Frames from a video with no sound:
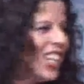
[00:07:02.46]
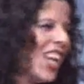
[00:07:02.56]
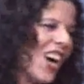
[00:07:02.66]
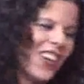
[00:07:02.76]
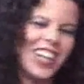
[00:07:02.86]

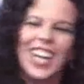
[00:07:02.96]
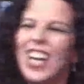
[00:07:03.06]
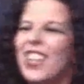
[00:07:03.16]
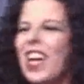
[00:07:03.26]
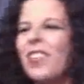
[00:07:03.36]
No,
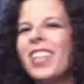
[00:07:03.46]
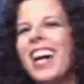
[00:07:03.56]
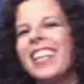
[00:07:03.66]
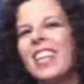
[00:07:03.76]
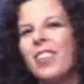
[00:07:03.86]
they were
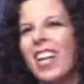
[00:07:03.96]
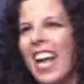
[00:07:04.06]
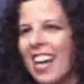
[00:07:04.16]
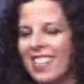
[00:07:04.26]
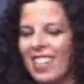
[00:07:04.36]
not
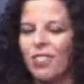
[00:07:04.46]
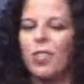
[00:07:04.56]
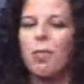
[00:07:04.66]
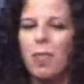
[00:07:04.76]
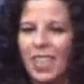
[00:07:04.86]
asking for
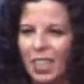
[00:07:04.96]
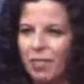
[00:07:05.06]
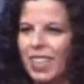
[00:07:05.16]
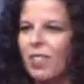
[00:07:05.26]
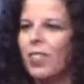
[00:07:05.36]
the beating,
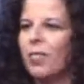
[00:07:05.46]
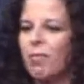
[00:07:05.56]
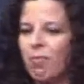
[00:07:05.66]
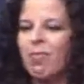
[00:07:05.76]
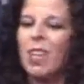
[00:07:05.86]
but they were
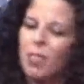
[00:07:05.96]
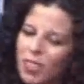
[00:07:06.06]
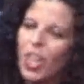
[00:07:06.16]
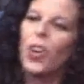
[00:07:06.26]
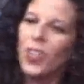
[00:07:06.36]

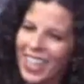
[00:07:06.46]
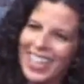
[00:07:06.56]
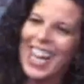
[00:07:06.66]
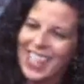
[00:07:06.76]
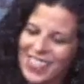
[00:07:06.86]
goading
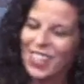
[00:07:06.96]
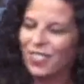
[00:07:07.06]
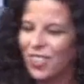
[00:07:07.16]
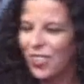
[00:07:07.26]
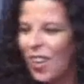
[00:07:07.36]
and asking
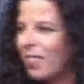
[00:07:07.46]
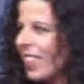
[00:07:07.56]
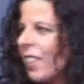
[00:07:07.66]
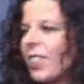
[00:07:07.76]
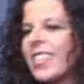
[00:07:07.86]
for trouble.
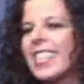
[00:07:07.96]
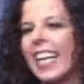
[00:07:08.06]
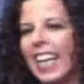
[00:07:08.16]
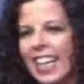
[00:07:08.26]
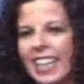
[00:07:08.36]
They were
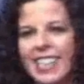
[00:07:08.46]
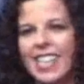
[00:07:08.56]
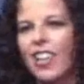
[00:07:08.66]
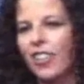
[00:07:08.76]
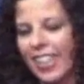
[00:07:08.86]
singing
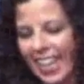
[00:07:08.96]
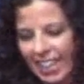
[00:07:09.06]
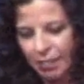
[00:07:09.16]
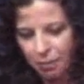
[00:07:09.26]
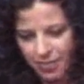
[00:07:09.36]
Southern
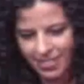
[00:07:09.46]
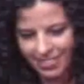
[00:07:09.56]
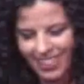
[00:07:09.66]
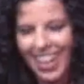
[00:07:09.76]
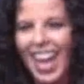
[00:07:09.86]
hymns.
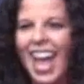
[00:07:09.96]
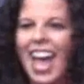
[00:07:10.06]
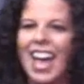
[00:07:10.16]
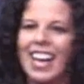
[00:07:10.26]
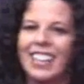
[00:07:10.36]

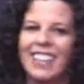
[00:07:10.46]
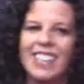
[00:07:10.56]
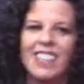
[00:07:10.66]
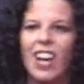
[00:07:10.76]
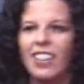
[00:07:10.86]
And they
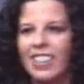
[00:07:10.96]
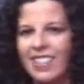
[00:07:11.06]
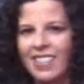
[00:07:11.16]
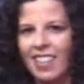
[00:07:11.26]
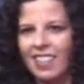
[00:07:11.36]
saw these
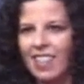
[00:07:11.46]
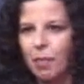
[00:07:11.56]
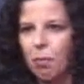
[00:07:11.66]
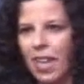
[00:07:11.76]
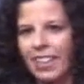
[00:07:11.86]
thugs
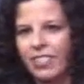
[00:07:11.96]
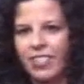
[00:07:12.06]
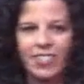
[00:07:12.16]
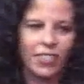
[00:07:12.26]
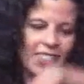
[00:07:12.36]
on
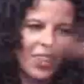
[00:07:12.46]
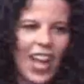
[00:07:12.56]
planters, hanging around.